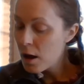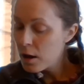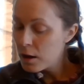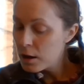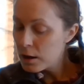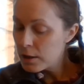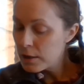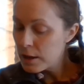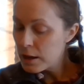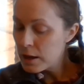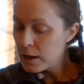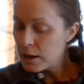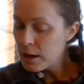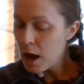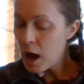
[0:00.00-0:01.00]
And
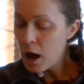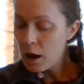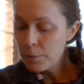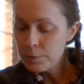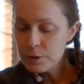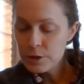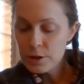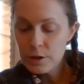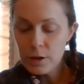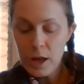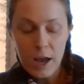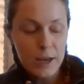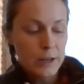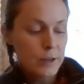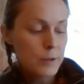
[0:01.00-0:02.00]
then optional
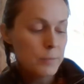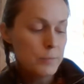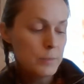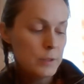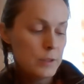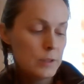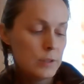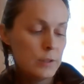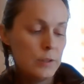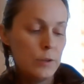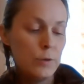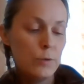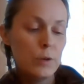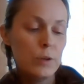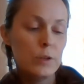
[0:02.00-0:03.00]
items,
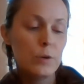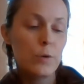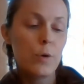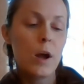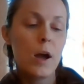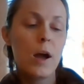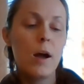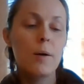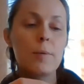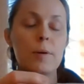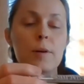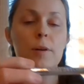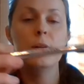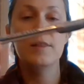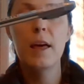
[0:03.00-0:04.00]
you can grab
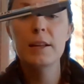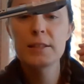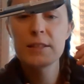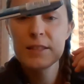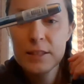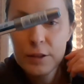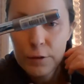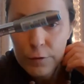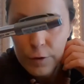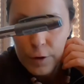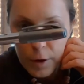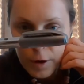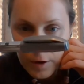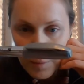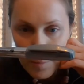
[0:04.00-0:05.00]
that
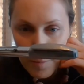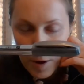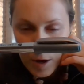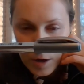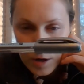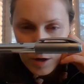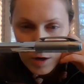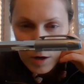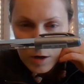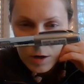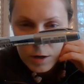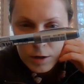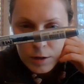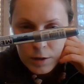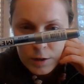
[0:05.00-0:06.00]
silver marker
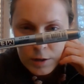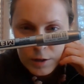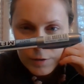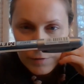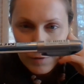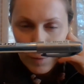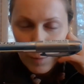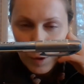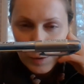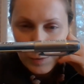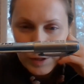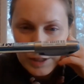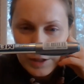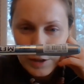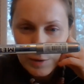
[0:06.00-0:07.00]
from when we
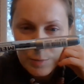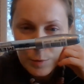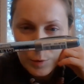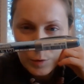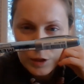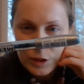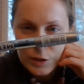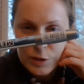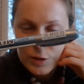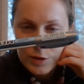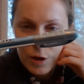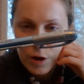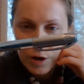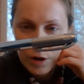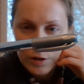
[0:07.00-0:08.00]
did the moon and
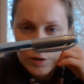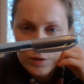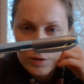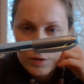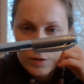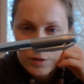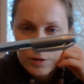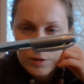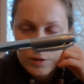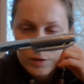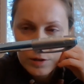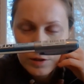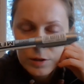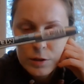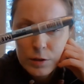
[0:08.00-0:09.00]
stars.
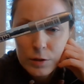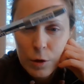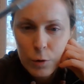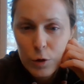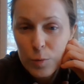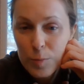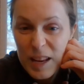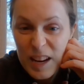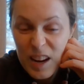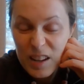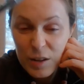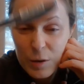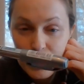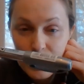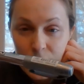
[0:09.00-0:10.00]
So you may not
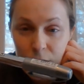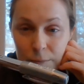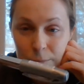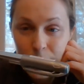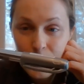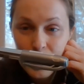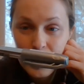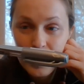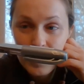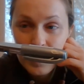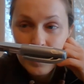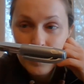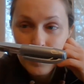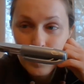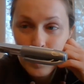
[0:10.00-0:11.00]
use it, but
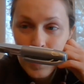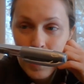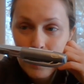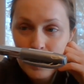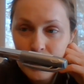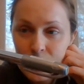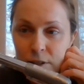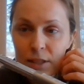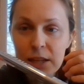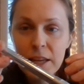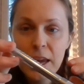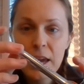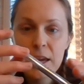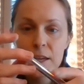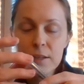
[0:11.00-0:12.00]
grab it just in
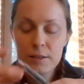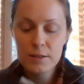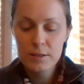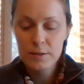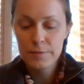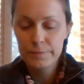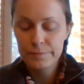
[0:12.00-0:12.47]
case.